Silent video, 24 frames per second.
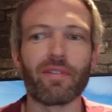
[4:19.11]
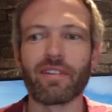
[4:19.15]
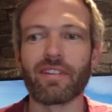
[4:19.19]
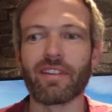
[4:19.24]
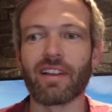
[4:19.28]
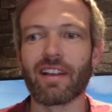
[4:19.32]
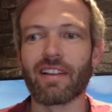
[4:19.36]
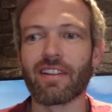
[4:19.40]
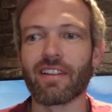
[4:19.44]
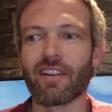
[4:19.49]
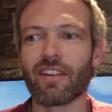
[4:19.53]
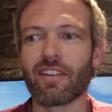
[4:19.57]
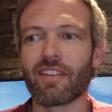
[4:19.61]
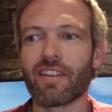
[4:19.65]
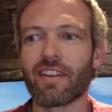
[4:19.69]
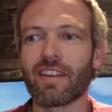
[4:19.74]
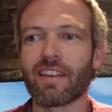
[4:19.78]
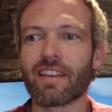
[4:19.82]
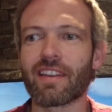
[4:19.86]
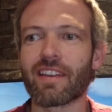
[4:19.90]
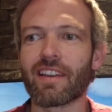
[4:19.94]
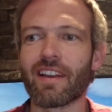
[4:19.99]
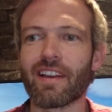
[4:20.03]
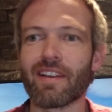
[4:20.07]
And I
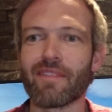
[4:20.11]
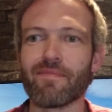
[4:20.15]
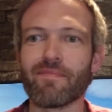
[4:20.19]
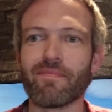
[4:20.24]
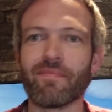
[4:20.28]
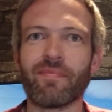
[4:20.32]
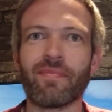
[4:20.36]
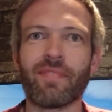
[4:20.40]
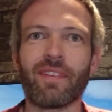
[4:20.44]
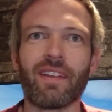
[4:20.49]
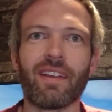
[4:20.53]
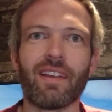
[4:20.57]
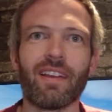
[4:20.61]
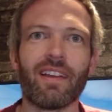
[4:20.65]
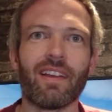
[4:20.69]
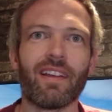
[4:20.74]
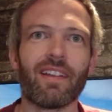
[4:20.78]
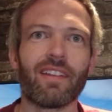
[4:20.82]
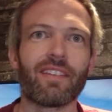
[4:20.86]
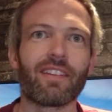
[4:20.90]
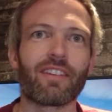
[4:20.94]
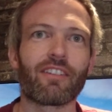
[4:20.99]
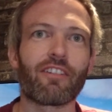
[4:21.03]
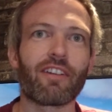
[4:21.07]
think
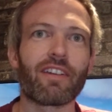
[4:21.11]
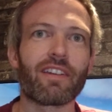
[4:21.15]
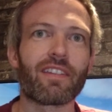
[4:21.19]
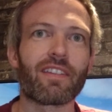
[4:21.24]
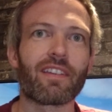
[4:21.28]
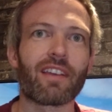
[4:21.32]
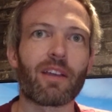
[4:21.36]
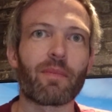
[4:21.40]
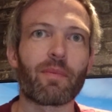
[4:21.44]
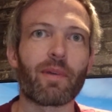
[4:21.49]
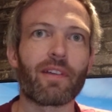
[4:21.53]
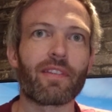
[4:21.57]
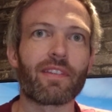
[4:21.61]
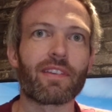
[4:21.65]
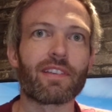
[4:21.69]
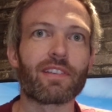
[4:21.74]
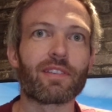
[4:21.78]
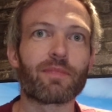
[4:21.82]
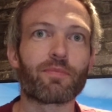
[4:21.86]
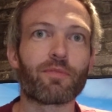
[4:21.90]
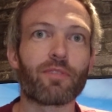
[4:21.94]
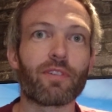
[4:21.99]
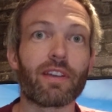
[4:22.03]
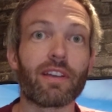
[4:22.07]
the great thing about the
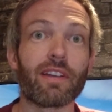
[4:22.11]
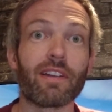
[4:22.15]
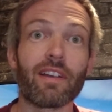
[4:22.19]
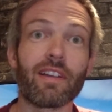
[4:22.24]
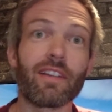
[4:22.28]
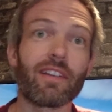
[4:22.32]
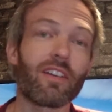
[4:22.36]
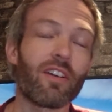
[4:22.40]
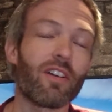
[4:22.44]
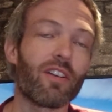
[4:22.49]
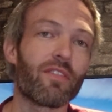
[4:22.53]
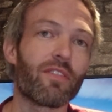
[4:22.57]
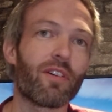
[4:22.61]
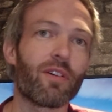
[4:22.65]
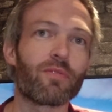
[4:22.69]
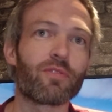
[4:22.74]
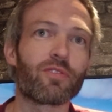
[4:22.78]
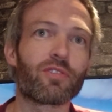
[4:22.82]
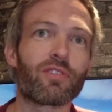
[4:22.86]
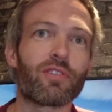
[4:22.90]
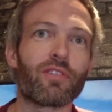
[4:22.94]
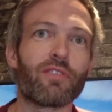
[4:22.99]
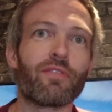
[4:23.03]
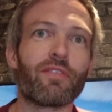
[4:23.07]
Esprit, and it kind of
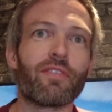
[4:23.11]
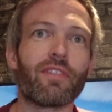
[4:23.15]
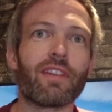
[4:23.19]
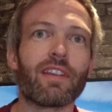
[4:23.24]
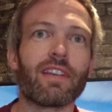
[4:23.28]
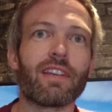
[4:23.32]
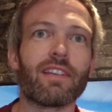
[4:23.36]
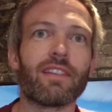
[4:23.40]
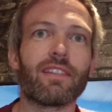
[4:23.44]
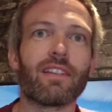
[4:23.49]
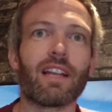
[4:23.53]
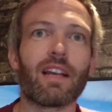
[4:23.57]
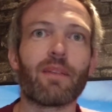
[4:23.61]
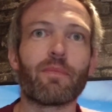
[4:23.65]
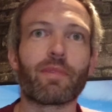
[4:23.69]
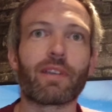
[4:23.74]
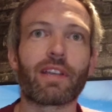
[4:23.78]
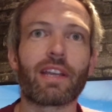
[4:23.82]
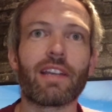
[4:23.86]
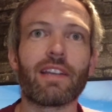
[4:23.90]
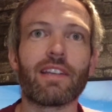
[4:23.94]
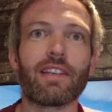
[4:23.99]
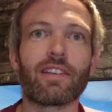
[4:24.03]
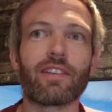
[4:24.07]
holds true for the
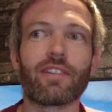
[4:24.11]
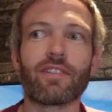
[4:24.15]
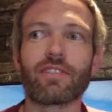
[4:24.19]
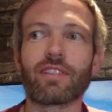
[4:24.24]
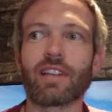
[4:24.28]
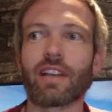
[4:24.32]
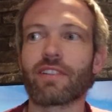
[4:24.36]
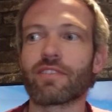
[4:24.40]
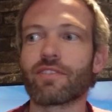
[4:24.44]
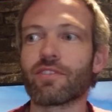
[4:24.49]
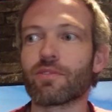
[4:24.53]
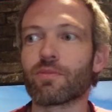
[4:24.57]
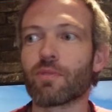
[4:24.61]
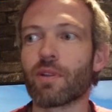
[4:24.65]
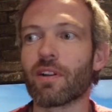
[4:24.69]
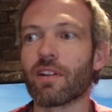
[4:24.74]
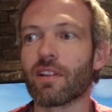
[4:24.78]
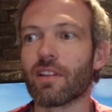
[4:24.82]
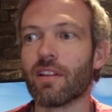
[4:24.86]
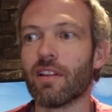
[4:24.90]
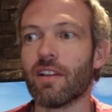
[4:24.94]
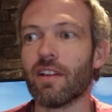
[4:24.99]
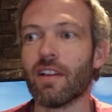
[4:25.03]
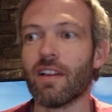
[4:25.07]
Lamborghini Countach as
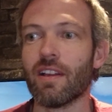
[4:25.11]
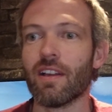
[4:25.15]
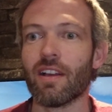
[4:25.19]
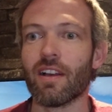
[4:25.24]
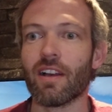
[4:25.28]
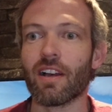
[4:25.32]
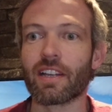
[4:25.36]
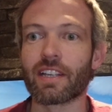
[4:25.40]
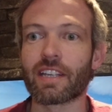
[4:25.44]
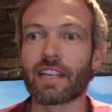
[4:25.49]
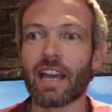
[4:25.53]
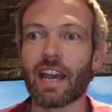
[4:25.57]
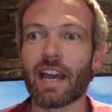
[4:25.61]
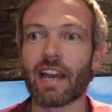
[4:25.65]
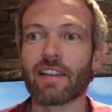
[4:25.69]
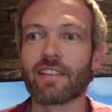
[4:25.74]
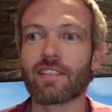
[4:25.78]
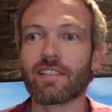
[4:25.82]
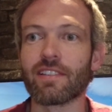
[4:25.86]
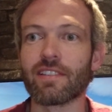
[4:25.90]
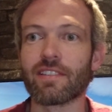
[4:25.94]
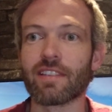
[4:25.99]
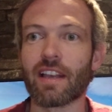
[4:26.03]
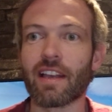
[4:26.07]
well, I
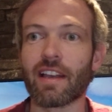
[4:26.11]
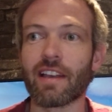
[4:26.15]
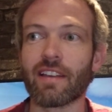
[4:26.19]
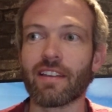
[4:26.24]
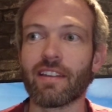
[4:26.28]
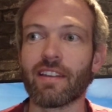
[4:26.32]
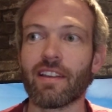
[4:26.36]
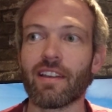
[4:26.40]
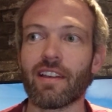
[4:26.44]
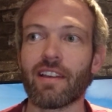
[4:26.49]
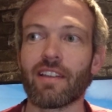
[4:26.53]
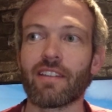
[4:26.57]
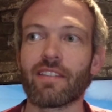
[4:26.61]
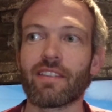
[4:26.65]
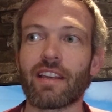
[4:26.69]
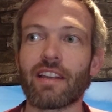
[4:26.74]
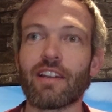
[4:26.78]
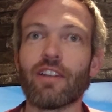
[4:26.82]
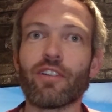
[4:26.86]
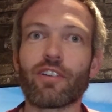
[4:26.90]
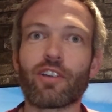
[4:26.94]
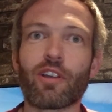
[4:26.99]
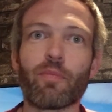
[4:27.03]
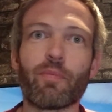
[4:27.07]
guess, is that they
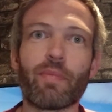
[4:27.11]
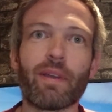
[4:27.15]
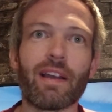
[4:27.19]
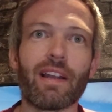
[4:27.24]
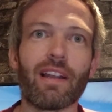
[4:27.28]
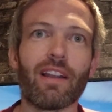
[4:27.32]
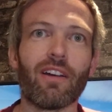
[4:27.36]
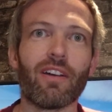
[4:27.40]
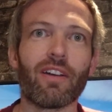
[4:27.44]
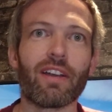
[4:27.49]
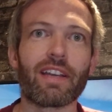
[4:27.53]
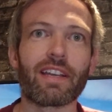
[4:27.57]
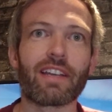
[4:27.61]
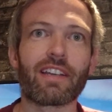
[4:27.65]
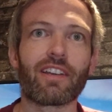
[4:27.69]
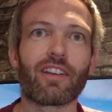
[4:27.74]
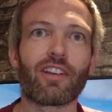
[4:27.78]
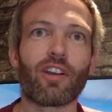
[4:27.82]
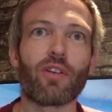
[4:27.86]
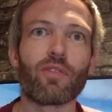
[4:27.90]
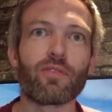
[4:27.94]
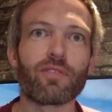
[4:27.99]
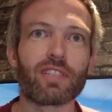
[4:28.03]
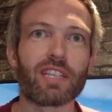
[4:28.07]
look a bit like
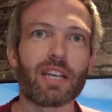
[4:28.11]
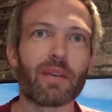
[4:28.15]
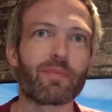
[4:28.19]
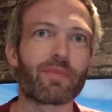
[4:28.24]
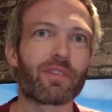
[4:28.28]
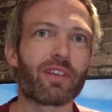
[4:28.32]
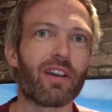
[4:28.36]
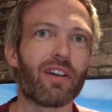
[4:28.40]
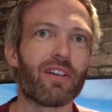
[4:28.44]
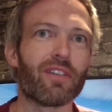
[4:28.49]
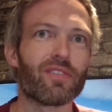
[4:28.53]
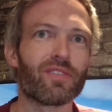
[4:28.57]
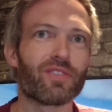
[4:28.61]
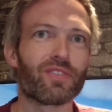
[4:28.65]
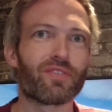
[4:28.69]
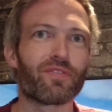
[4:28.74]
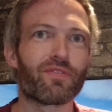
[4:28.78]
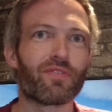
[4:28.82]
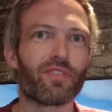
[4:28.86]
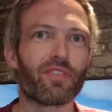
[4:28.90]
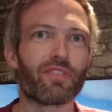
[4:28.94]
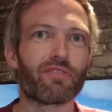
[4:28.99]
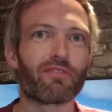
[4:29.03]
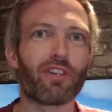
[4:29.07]
concept cars
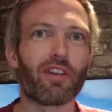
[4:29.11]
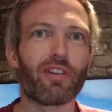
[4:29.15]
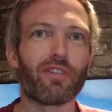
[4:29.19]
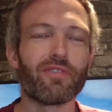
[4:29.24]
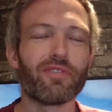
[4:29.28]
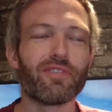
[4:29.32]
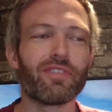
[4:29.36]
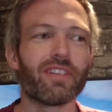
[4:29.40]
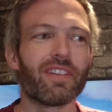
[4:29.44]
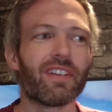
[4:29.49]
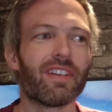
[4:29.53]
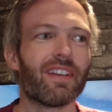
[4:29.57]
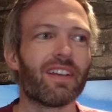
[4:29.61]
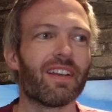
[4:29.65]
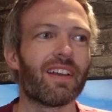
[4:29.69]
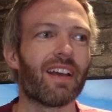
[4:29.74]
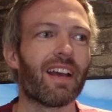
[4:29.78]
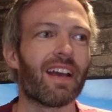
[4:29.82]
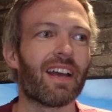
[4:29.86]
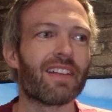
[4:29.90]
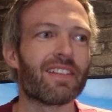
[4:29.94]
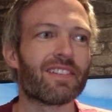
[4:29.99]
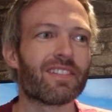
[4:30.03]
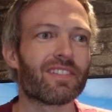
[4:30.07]
for the road,
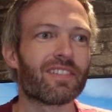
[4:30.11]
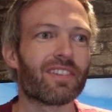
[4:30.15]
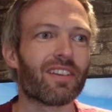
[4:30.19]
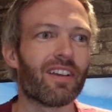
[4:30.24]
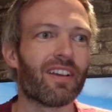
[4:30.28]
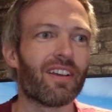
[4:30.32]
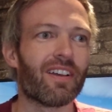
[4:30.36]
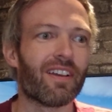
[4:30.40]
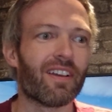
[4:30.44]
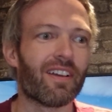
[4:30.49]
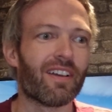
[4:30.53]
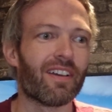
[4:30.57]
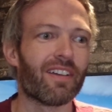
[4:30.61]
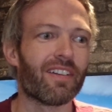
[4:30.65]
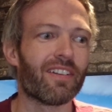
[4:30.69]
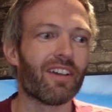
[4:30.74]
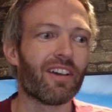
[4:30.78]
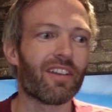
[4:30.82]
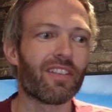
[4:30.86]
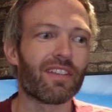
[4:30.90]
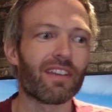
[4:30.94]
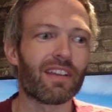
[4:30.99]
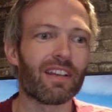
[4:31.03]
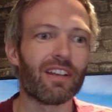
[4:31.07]
and
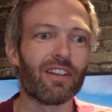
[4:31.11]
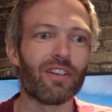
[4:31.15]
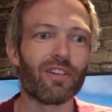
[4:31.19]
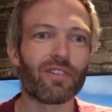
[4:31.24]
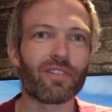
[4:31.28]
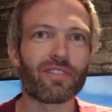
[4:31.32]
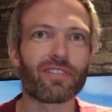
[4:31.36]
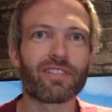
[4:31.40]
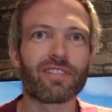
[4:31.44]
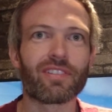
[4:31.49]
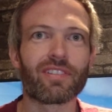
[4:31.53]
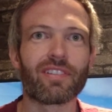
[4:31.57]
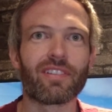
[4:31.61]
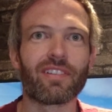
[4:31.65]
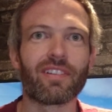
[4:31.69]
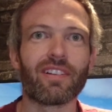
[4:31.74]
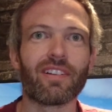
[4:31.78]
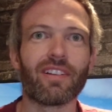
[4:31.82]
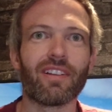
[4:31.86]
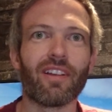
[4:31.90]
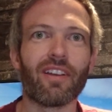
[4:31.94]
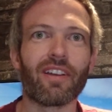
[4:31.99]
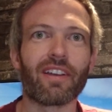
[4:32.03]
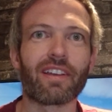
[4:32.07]
nothing looks
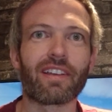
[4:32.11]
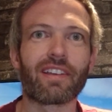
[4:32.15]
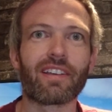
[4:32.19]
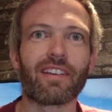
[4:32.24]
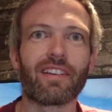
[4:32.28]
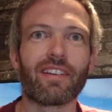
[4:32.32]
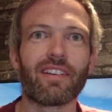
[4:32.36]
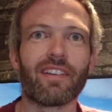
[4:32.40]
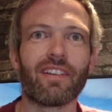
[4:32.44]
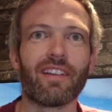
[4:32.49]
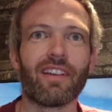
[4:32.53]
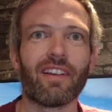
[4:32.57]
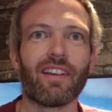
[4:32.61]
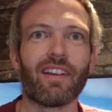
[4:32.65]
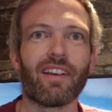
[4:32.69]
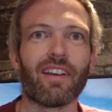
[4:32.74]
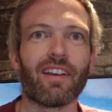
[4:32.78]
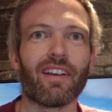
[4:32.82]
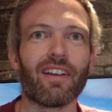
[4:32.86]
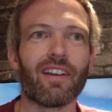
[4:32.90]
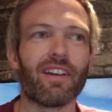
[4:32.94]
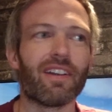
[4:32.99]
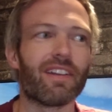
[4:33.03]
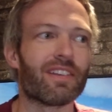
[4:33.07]
like
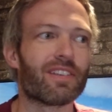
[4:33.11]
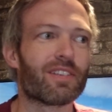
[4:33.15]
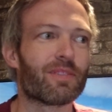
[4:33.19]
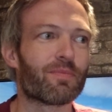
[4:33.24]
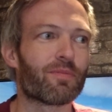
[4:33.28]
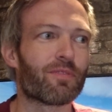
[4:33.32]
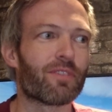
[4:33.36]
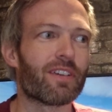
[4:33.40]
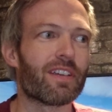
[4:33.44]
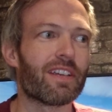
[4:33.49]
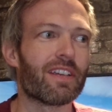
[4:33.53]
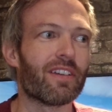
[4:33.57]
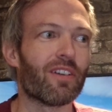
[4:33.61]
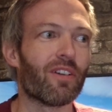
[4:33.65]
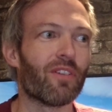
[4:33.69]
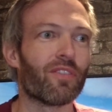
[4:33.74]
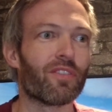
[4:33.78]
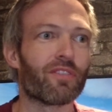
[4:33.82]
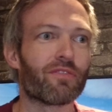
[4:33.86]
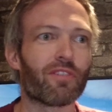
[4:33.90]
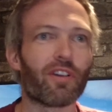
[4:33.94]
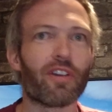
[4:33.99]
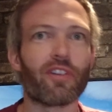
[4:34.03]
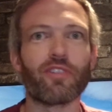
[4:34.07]
an Esprit on
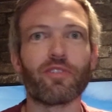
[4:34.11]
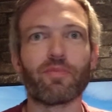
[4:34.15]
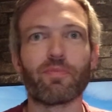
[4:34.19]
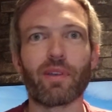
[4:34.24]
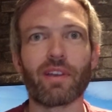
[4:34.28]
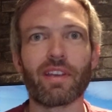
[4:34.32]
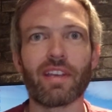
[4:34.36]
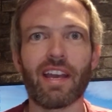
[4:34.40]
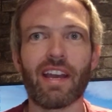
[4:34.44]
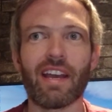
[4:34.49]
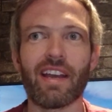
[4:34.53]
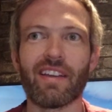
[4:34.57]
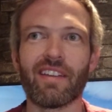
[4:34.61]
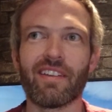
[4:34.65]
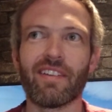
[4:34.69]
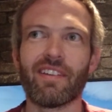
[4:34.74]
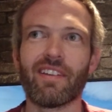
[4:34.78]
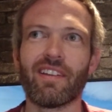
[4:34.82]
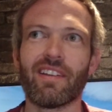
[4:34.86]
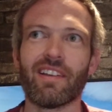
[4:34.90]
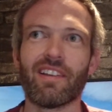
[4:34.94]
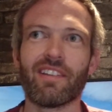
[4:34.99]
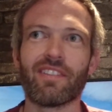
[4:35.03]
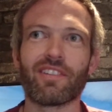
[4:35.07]
the road, but yet
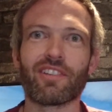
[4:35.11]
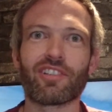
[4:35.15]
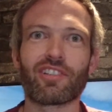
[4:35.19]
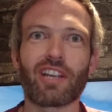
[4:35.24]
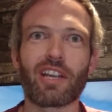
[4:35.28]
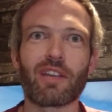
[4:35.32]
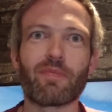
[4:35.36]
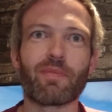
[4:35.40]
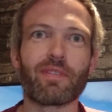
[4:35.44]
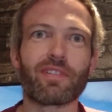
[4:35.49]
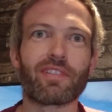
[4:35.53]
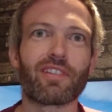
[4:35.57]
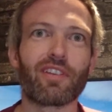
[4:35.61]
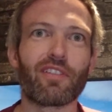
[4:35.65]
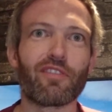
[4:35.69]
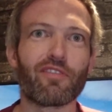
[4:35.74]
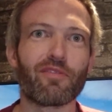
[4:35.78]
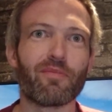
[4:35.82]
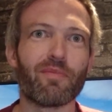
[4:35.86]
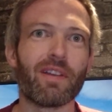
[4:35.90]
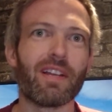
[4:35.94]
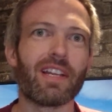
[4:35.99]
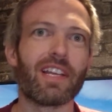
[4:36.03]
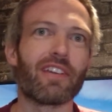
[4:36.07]
the shape is so
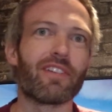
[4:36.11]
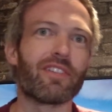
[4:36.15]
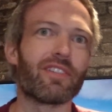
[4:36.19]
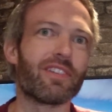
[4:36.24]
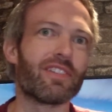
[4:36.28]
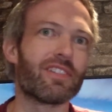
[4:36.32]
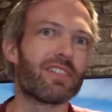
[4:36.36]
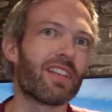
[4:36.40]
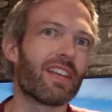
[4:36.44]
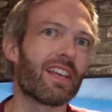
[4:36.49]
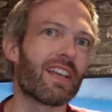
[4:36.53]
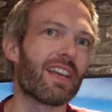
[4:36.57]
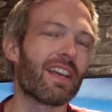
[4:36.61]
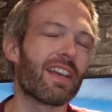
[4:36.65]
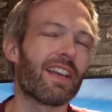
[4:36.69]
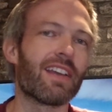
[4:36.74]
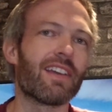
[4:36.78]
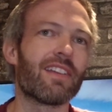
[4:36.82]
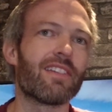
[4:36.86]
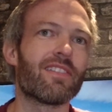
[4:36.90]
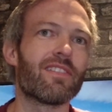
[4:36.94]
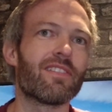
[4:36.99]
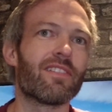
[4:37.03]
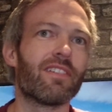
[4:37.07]
familiar, and you see it
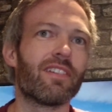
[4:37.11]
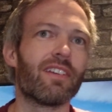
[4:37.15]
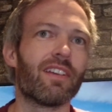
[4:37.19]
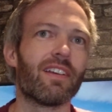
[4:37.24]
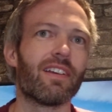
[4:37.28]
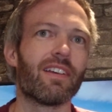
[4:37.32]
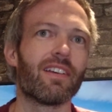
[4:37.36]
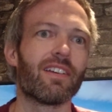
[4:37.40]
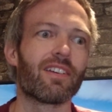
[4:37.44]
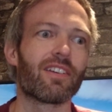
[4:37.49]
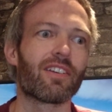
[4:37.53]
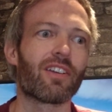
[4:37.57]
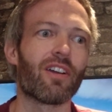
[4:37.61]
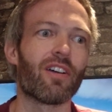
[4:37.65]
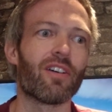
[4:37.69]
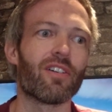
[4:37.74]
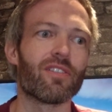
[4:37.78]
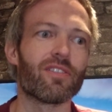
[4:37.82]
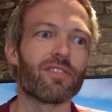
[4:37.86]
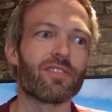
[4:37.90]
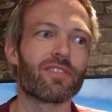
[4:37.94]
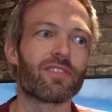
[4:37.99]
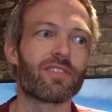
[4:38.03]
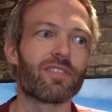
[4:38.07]
in
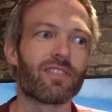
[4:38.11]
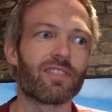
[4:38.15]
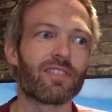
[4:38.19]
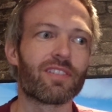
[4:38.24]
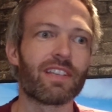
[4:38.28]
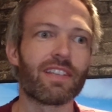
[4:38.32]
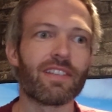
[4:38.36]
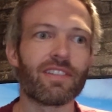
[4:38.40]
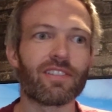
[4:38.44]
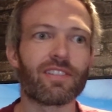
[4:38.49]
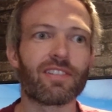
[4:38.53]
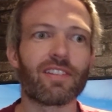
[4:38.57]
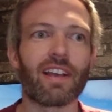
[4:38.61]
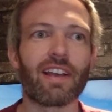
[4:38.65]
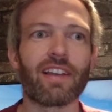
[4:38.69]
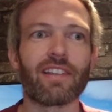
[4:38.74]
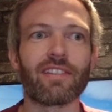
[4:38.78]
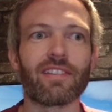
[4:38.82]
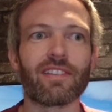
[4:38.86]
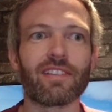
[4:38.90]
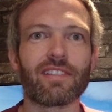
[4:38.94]
cars since then.